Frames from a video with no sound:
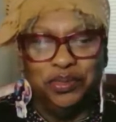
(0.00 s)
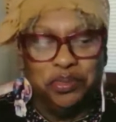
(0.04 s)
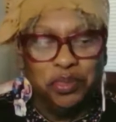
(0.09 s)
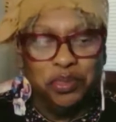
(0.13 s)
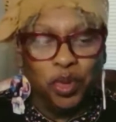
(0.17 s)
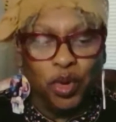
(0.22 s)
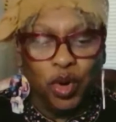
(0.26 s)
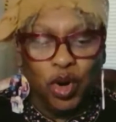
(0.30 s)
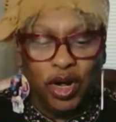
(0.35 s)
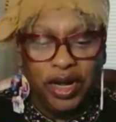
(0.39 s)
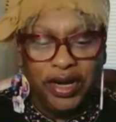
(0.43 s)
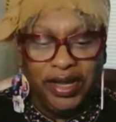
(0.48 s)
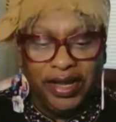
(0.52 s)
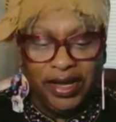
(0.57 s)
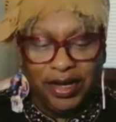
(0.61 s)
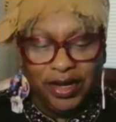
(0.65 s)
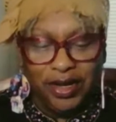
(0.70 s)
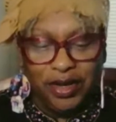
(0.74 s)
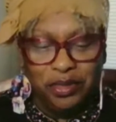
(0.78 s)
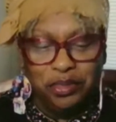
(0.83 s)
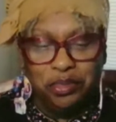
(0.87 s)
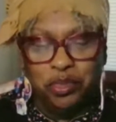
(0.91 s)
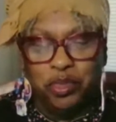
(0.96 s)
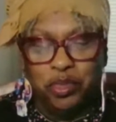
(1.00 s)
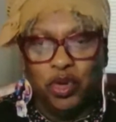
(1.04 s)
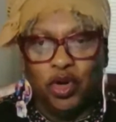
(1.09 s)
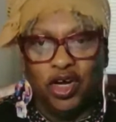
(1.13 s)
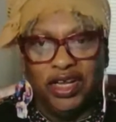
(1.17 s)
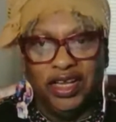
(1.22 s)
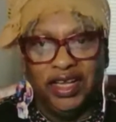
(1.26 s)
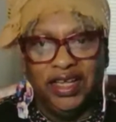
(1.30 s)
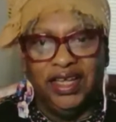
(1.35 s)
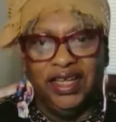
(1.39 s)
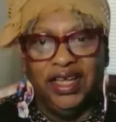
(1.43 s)
morning. Good
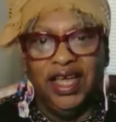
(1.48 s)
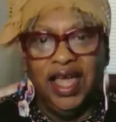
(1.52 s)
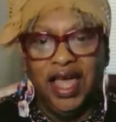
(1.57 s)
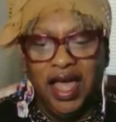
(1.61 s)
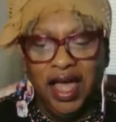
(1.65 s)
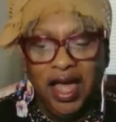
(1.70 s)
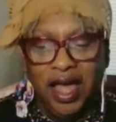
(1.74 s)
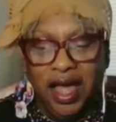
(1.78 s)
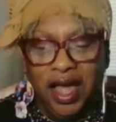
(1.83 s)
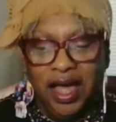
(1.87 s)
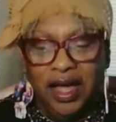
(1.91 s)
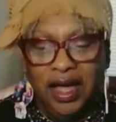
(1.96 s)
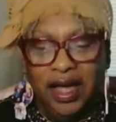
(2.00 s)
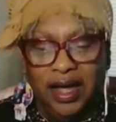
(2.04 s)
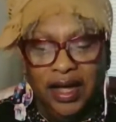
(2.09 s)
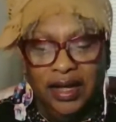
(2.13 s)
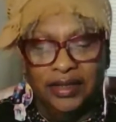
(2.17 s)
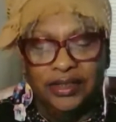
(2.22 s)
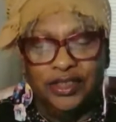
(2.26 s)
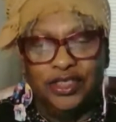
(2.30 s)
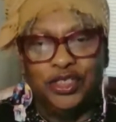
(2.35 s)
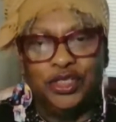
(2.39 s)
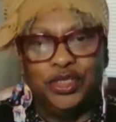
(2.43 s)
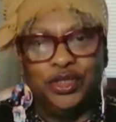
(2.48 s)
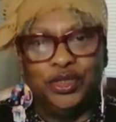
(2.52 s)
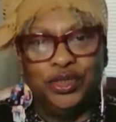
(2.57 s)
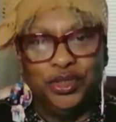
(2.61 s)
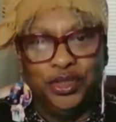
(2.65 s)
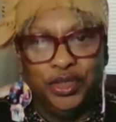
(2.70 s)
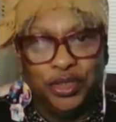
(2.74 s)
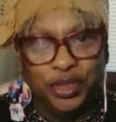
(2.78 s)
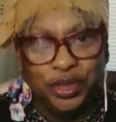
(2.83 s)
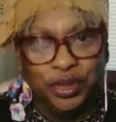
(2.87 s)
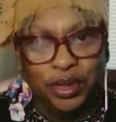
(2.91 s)
morning to
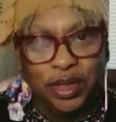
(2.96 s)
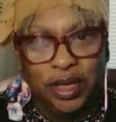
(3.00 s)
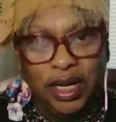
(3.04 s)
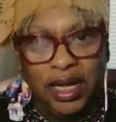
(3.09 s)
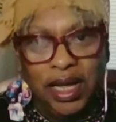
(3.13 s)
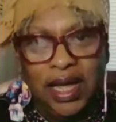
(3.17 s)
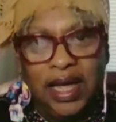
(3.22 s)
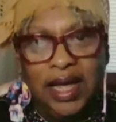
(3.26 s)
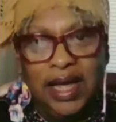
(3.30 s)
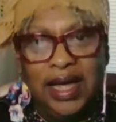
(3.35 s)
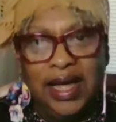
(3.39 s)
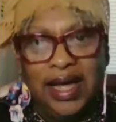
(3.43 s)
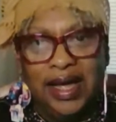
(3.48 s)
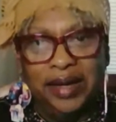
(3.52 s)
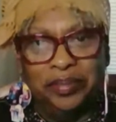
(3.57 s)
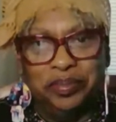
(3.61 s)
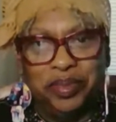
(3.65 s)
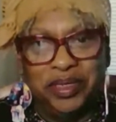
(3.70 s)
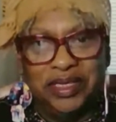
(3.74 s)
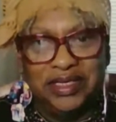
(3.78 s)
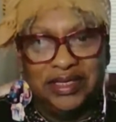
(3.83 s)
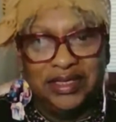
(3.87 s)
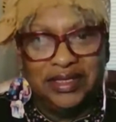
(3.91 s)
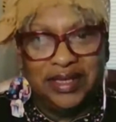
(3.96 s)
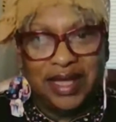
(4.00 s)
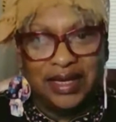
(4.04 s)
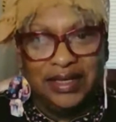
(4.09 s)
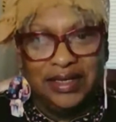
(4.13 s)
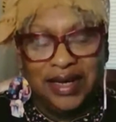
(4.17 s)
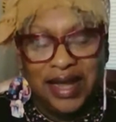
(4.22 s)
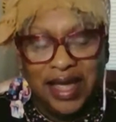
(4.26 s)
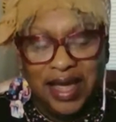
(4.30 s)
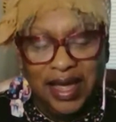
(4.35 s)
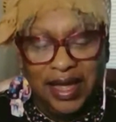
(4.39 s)
you. Happy
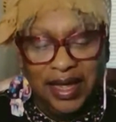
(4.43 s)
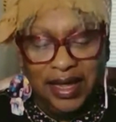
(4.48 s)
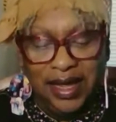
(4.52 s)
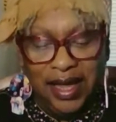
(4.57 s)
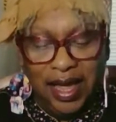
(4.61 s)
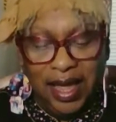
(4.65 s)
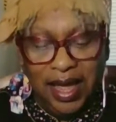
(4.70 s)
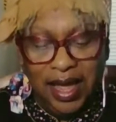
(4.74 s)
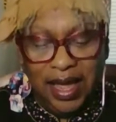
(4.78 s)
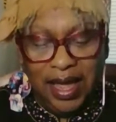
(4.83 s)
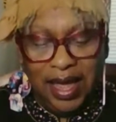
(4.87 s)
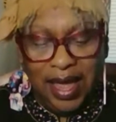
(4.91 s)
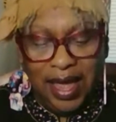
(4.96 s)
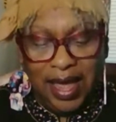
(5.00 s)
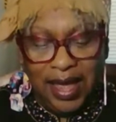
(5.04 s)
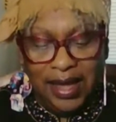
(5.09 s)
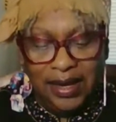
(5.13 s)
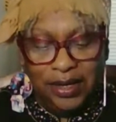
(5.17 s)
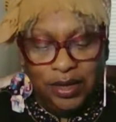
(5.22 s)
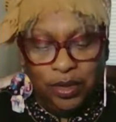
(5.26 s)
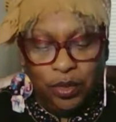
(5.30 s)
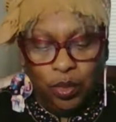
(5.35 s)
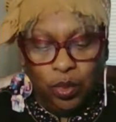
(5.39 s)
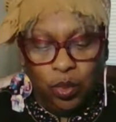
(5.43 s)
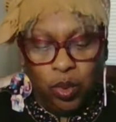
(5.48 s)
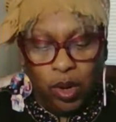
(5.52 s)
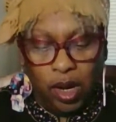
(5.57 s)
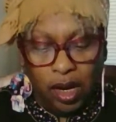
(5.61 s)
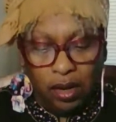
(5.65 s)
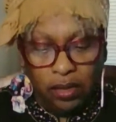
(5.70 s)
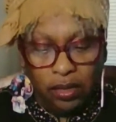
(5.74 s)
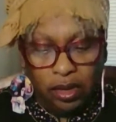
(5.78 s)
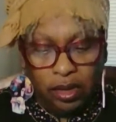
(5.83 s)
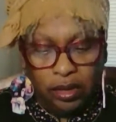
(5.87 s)
Sunday and
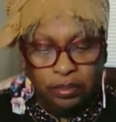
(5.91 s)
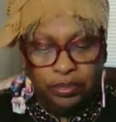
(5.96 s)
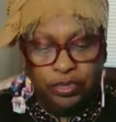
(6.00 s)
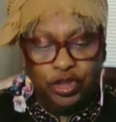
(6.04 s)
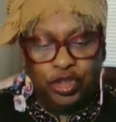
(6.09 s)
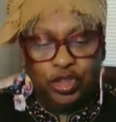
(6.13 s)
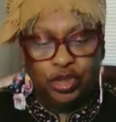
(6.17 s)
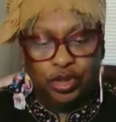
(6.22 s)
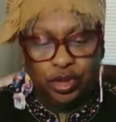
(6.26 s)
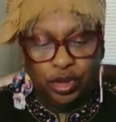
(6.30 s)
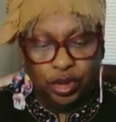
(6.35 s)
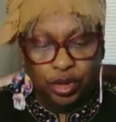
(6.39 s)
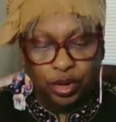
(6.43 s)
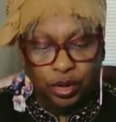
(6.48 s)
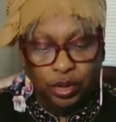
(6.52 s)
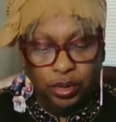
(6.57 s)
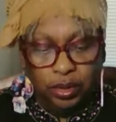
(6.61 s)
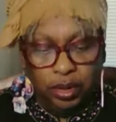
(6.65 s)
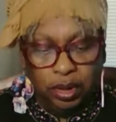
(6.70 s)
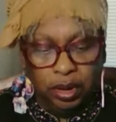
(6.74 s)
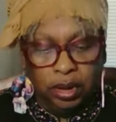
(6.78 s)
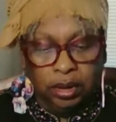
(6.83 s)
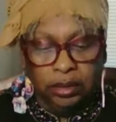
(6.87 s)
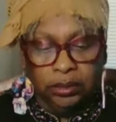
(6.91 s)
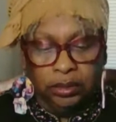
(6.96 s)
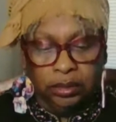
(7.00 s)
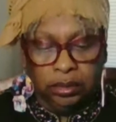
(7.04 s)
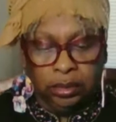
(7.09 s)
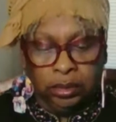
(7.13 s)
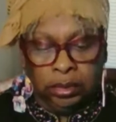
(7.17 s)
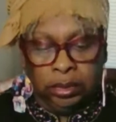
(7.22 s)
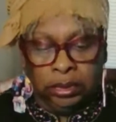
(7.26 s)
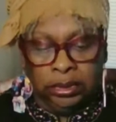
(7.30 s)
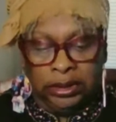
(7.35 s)
welcome to
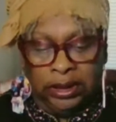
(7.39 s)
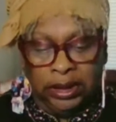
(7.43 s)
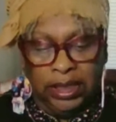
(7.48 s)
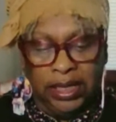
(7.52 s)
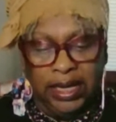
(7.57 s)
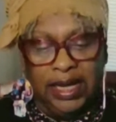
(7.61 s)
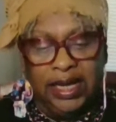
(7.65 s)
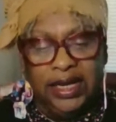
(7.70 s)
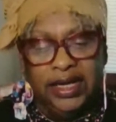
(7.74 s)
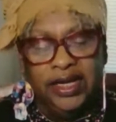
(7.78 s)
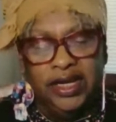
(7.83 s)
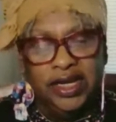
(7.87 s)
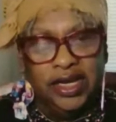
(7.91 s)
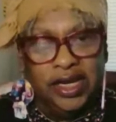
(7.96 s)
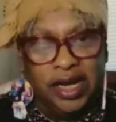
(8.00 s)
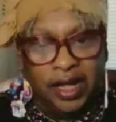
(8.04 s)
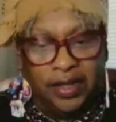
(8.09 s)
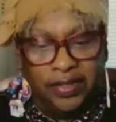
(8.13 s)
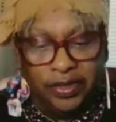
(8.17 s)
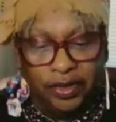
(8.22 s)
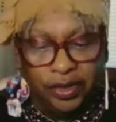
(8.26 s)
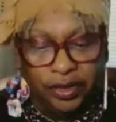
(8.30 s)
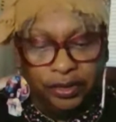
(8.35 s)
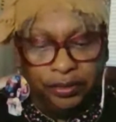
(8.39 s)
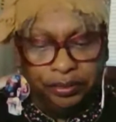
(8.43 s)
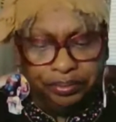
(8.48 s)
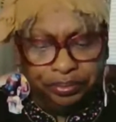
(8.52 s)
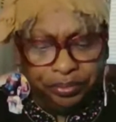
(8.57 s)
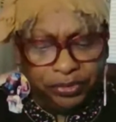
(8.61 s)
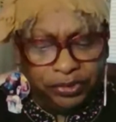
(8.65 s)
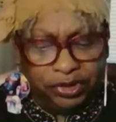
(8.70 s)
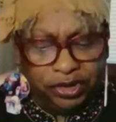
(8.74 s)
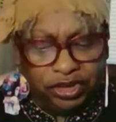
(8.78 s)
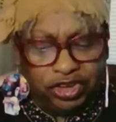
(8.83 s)
another
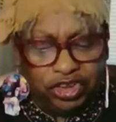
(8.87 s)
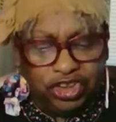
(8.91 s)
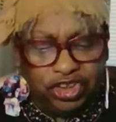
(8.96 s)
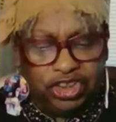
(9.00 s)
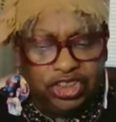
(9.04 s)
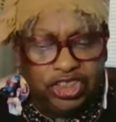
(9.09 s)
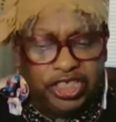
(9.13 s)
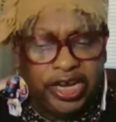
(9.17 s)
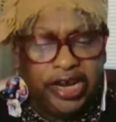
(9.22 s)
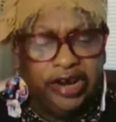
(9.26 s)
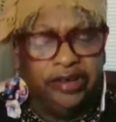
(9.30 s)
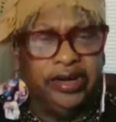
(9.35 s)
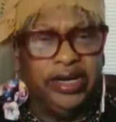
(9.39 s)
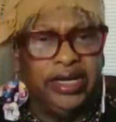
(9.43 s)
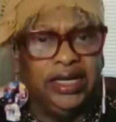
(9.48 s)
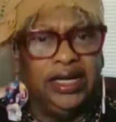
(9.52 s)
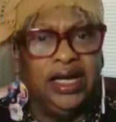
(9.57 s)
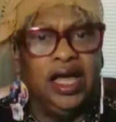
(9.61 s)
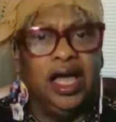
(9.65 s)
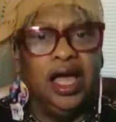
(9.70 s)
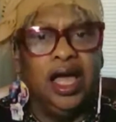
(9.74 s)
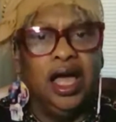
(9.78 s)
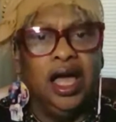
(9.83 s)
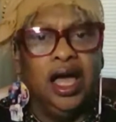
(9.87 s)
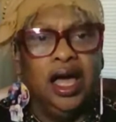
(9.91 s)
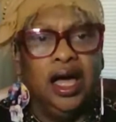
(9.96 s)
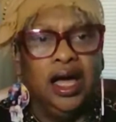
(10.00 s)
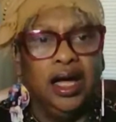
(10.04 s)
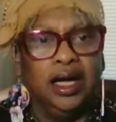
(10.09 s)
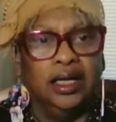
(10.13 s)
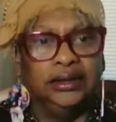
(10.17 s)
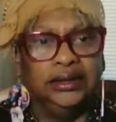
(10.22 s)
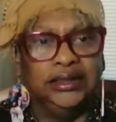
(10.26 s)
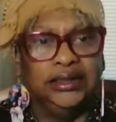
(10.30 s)
sharing
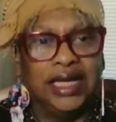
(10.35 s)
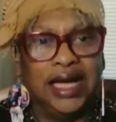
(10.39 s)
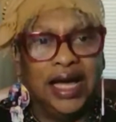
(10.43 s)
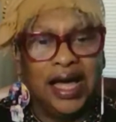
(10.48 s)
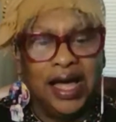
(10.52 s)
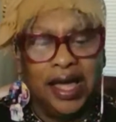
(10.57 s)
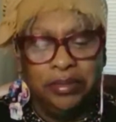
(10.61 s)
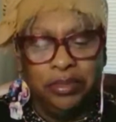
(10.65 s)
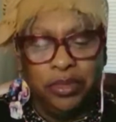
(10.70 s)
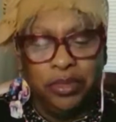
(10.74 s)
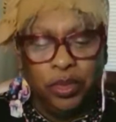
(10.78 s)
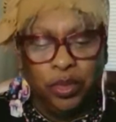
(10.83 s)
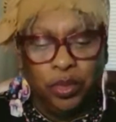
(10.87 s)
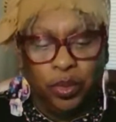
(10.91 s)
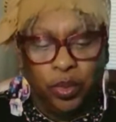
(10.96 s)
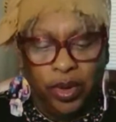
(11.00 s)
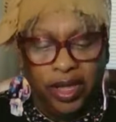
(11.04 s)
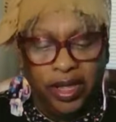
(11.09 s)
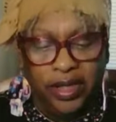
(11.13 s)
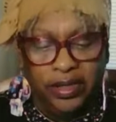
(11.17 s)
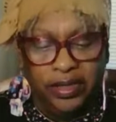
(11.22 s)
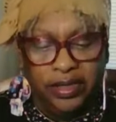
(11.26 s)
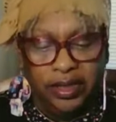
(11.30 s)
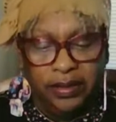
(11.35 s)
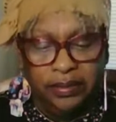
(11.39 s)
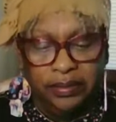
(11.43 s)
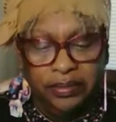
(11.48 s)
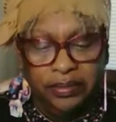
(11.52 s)
time with